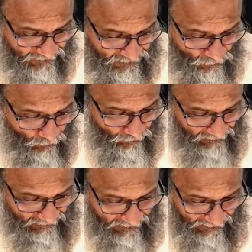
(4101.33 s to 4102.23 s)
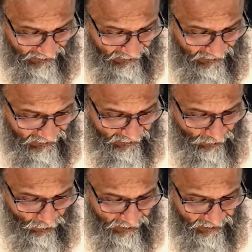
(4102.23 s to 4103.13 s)
Which is only lacking in
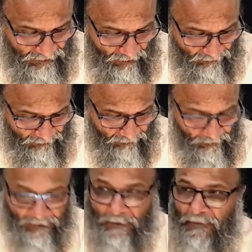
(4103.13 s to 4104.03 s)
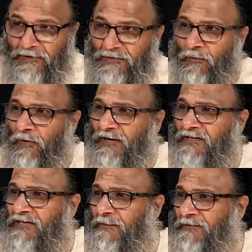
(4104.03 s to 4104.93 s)
the knowledge of Brahman. So
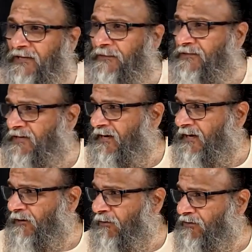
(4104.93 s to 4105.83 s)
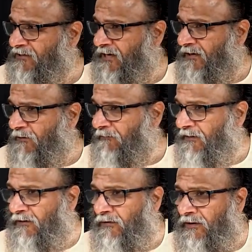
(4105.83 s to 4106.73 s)
what is deep sleep state or state
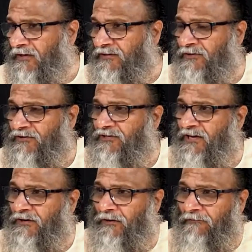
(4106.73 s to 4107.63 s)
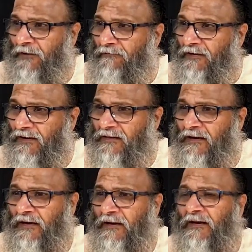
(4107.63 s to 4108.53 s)
of ignorance or state of
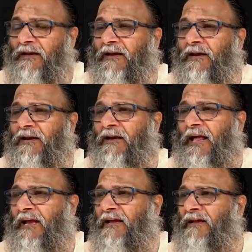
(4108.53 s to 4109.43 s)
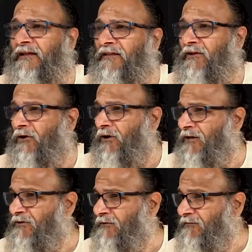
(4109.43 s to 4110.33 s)
avyakta? Lacking in the
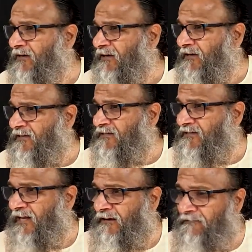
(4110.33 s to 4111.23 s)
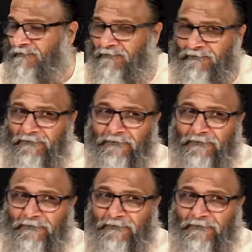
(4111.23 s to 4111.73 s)
knowledge of the self.